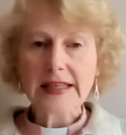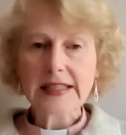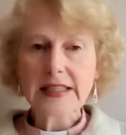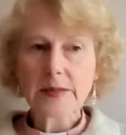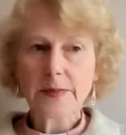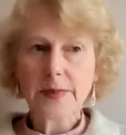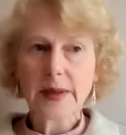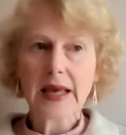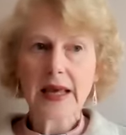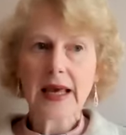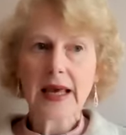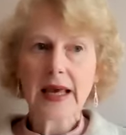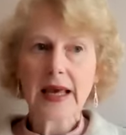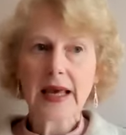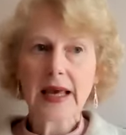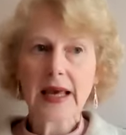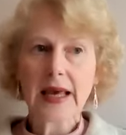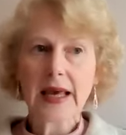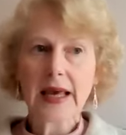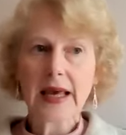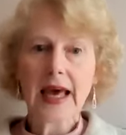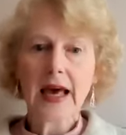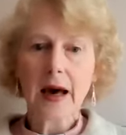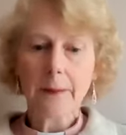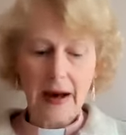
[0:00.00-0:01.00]
we are
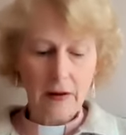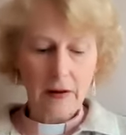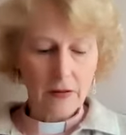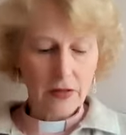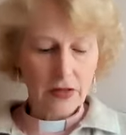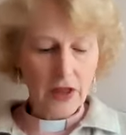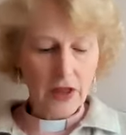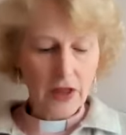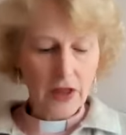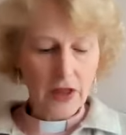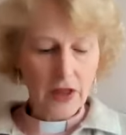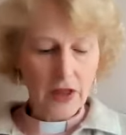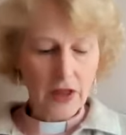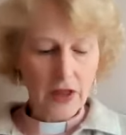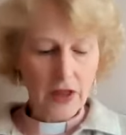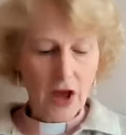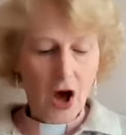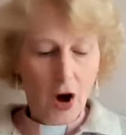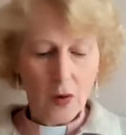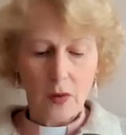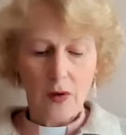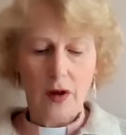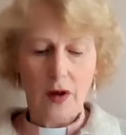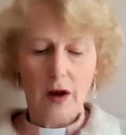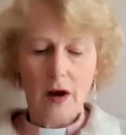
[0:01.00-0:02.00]
speaking about the
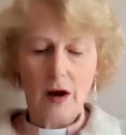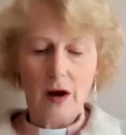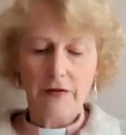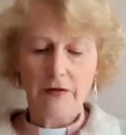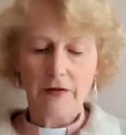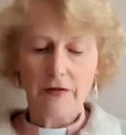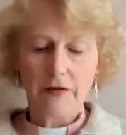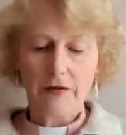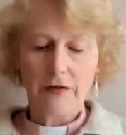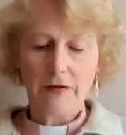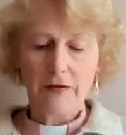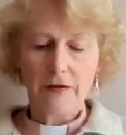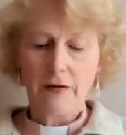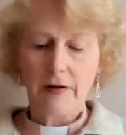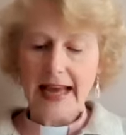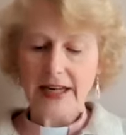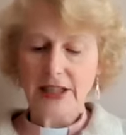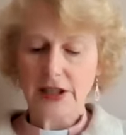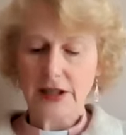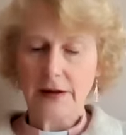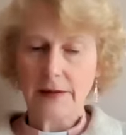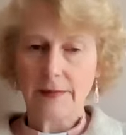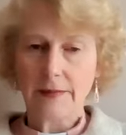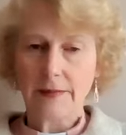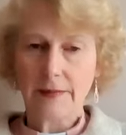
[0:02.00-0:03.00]
whole of
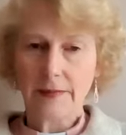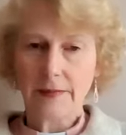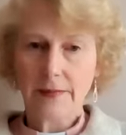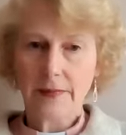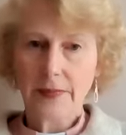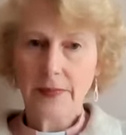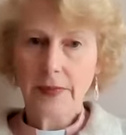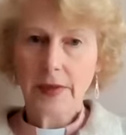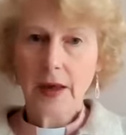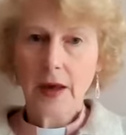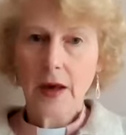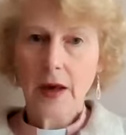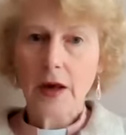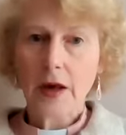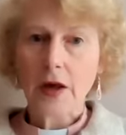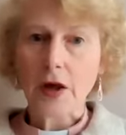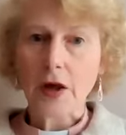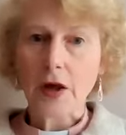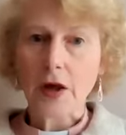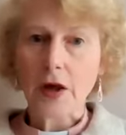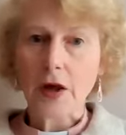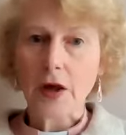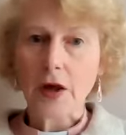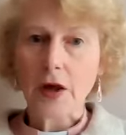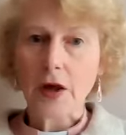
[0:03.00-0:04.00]
creation,
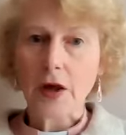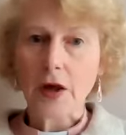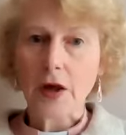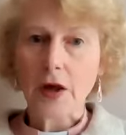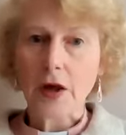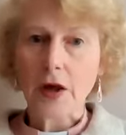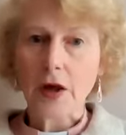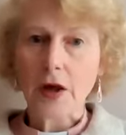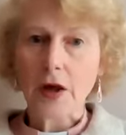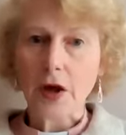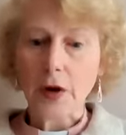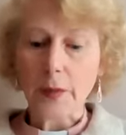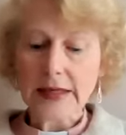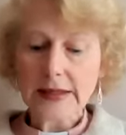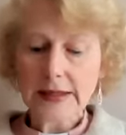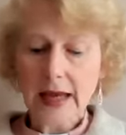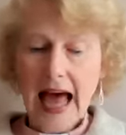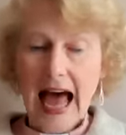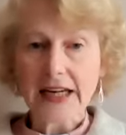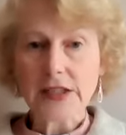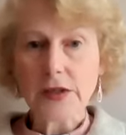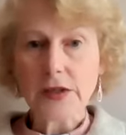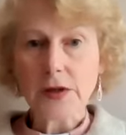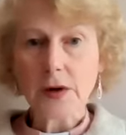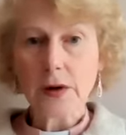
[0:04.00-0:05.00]

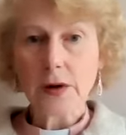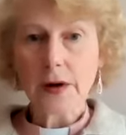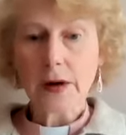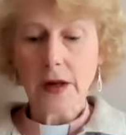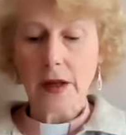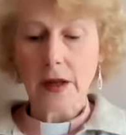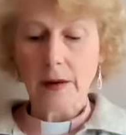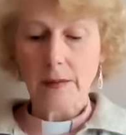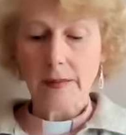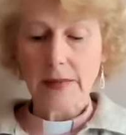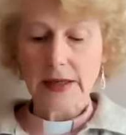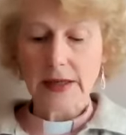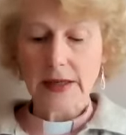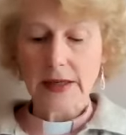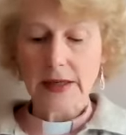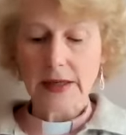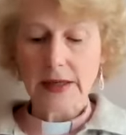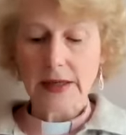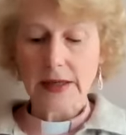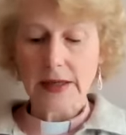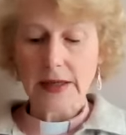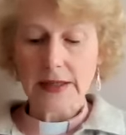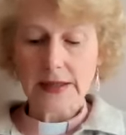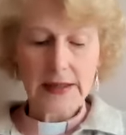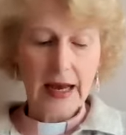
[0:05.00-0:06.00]
humans and non
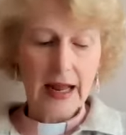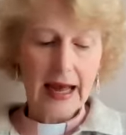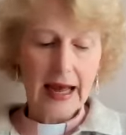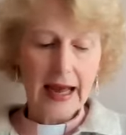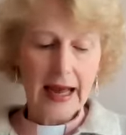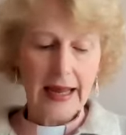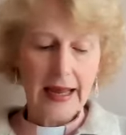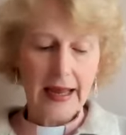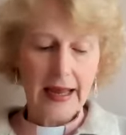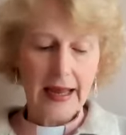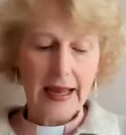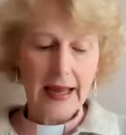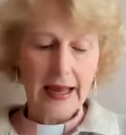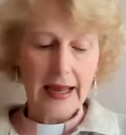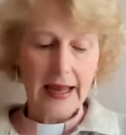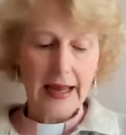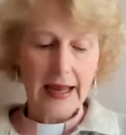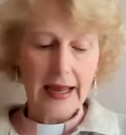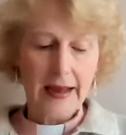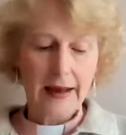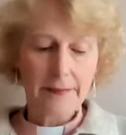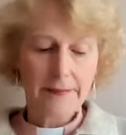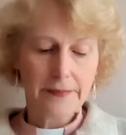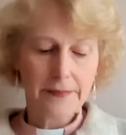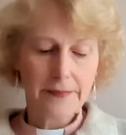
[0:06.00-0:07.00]
humans
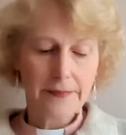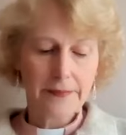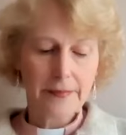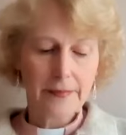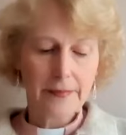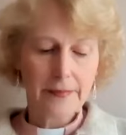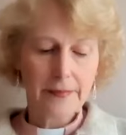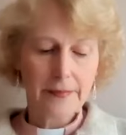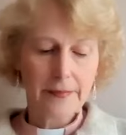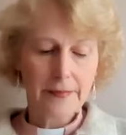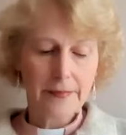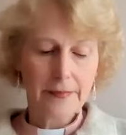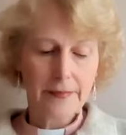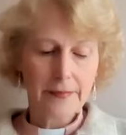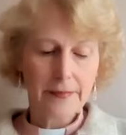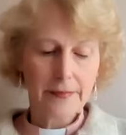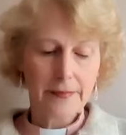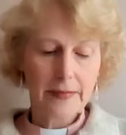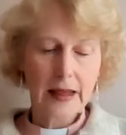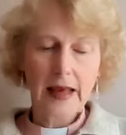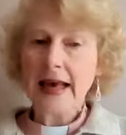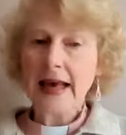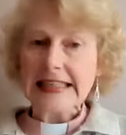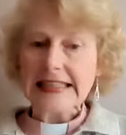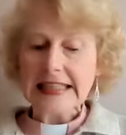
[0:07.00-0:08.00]
alike.
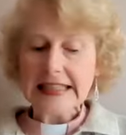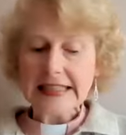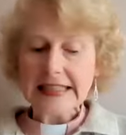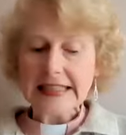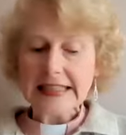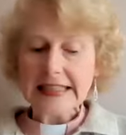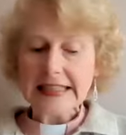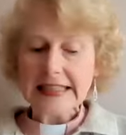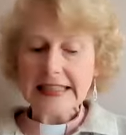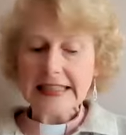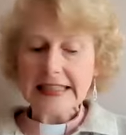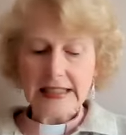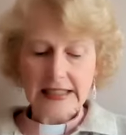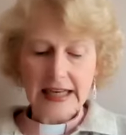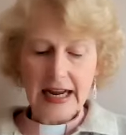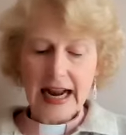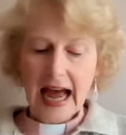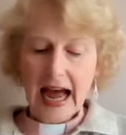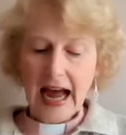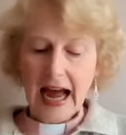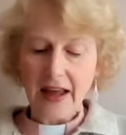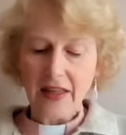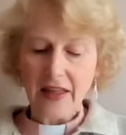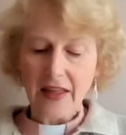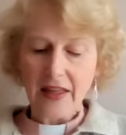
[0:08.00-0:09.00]
It
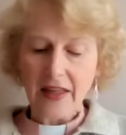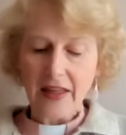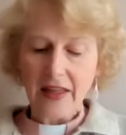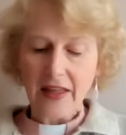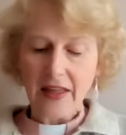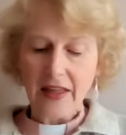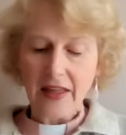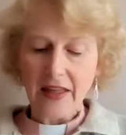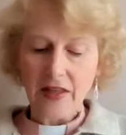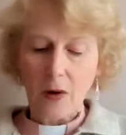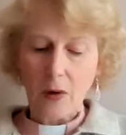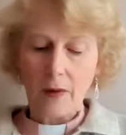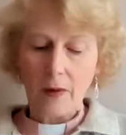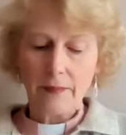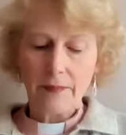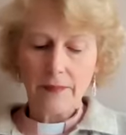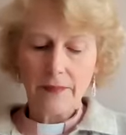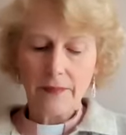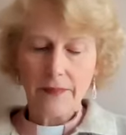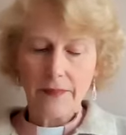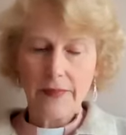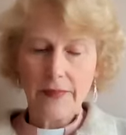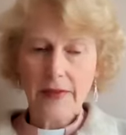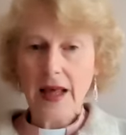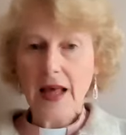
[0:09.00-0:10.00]
isn't an either
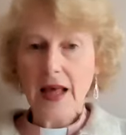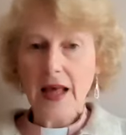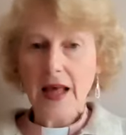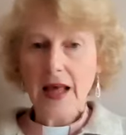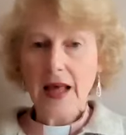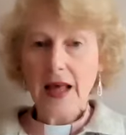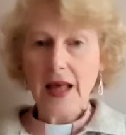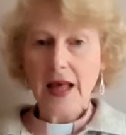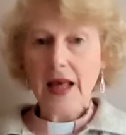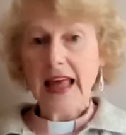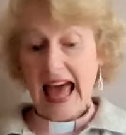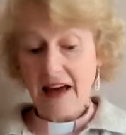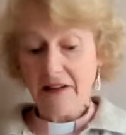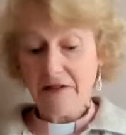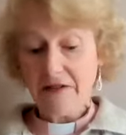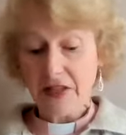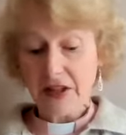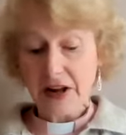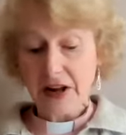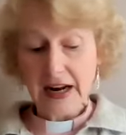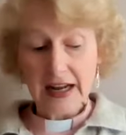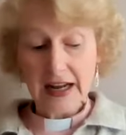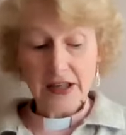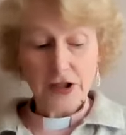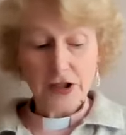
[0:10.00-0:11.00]
or
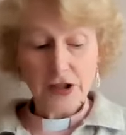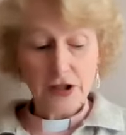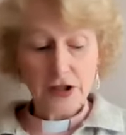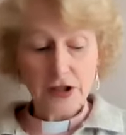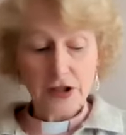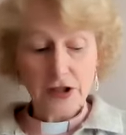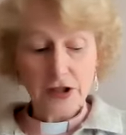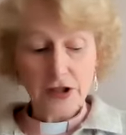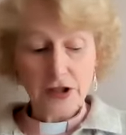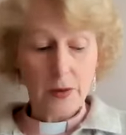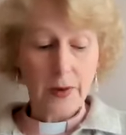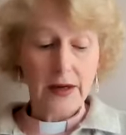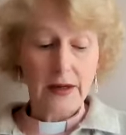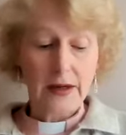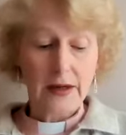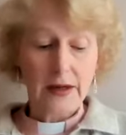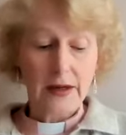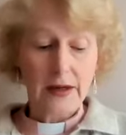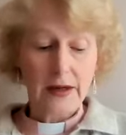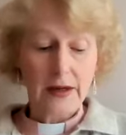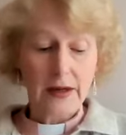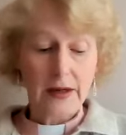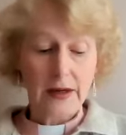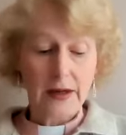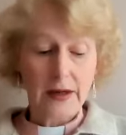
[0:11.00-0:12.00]
care for the natural
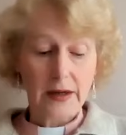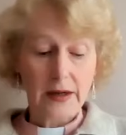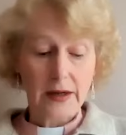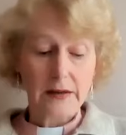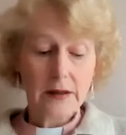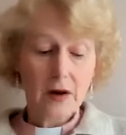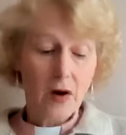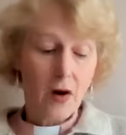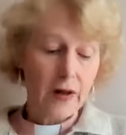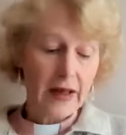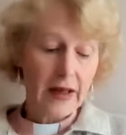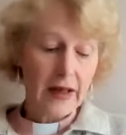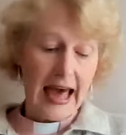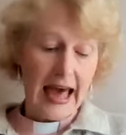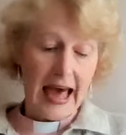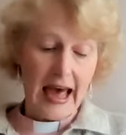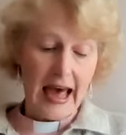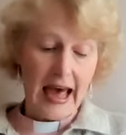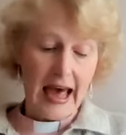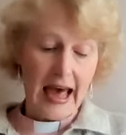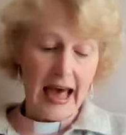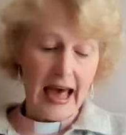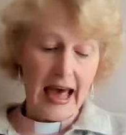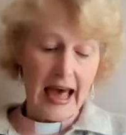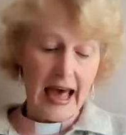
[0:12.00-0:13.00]
world or
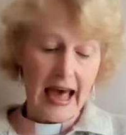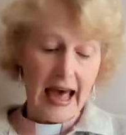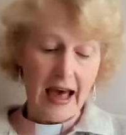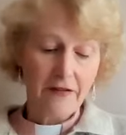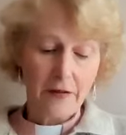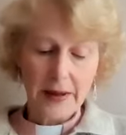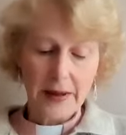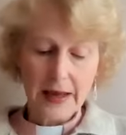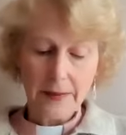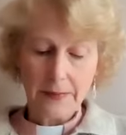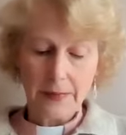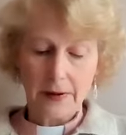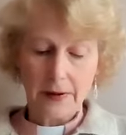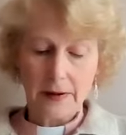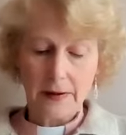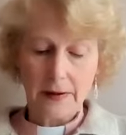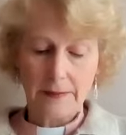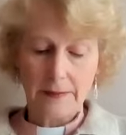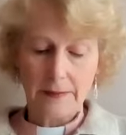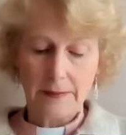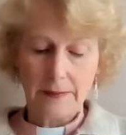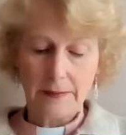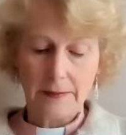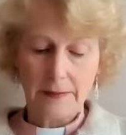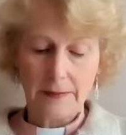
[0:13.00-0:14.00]
care for
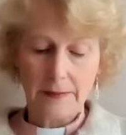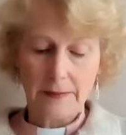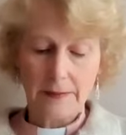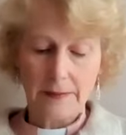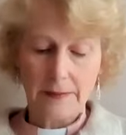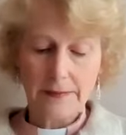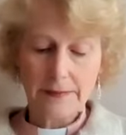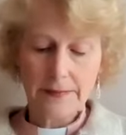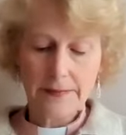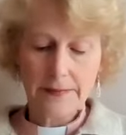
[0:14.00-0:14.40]
people.